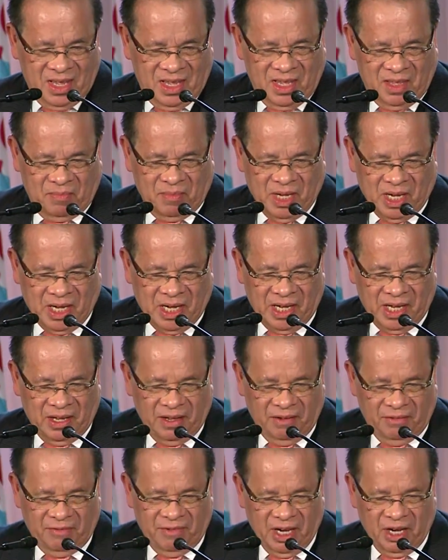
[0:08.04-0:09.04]
My
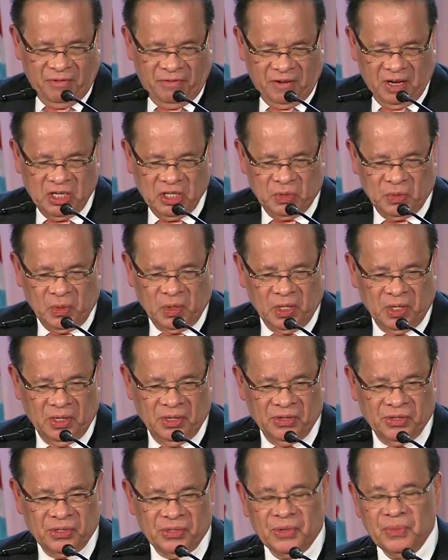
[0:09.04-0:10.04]
very first
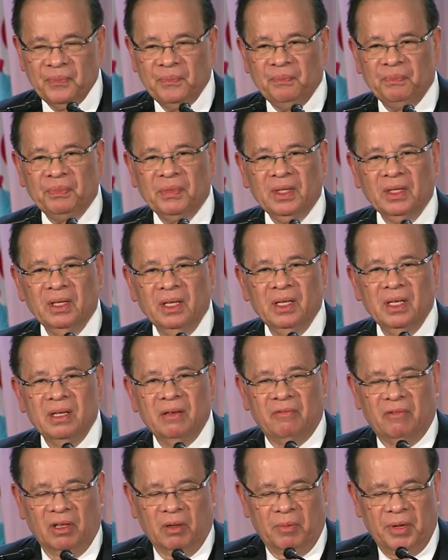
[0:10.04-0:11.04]
words
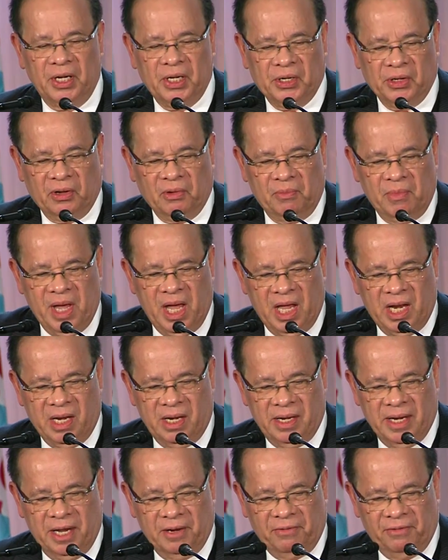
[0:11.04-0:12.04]
will be to
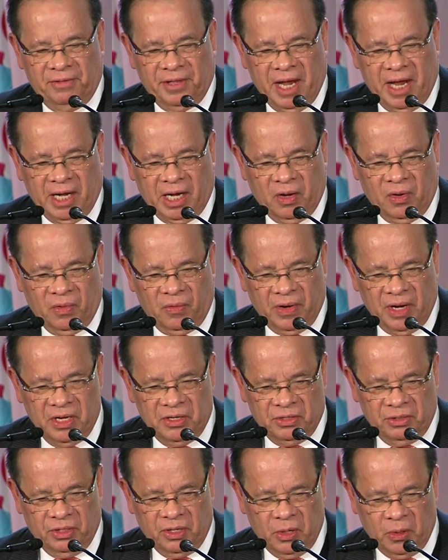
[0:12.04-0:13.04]
commend and thank our
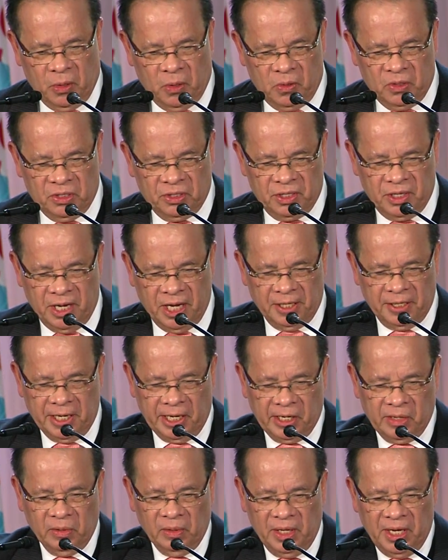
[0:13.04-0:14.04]
gracious hosts and their
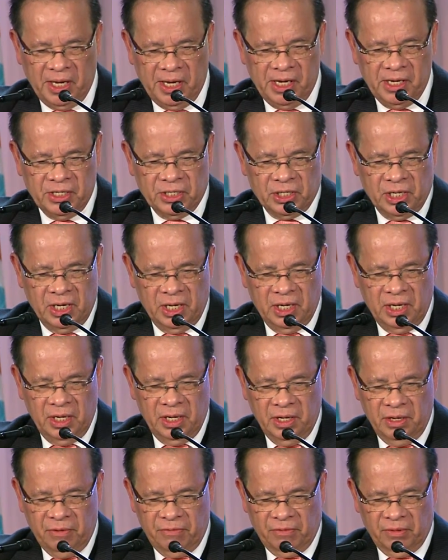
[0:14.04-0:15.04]
colleagues
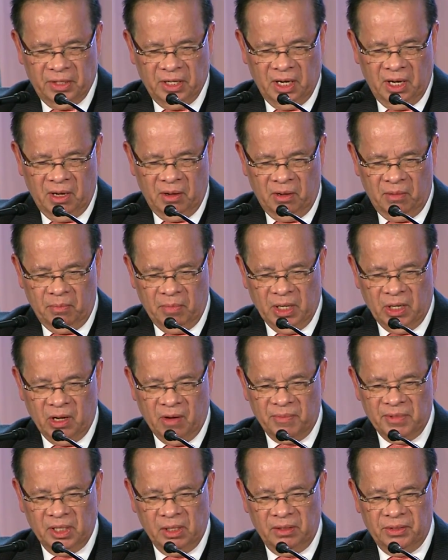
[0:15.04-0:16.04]
for the
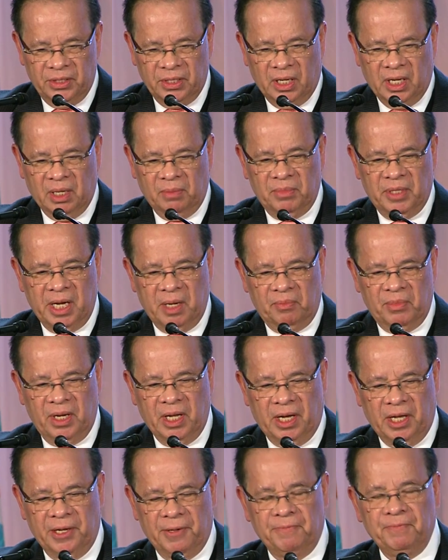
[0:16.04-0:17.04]
phenomenal job they have
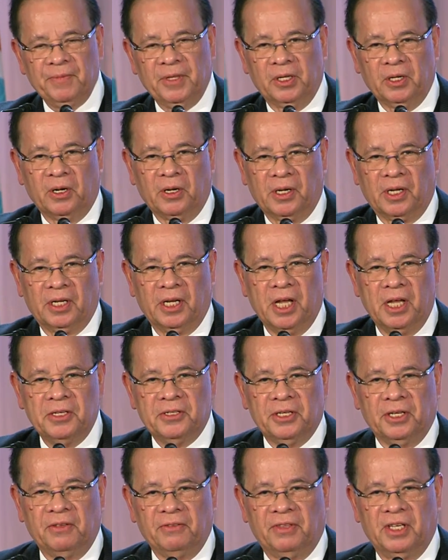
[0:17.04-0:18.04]
done in
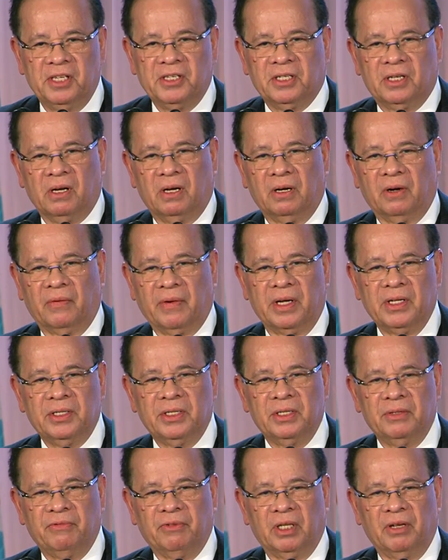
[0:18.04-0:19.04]
organizing this
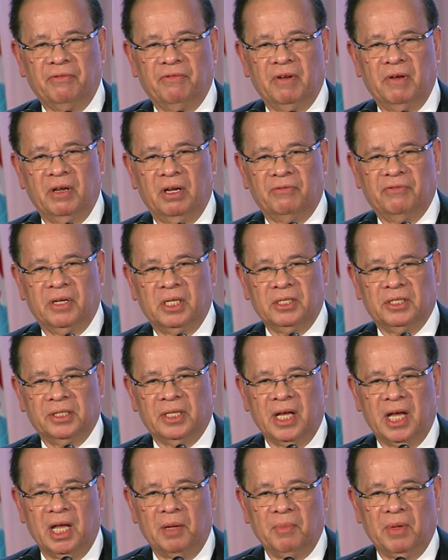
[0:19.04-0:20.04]
Congress for the first
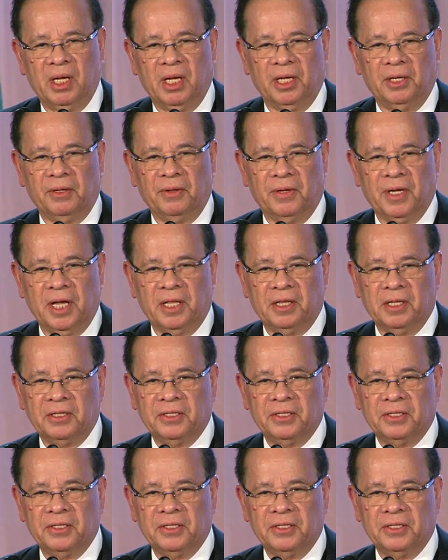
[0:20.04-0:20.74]
time in the United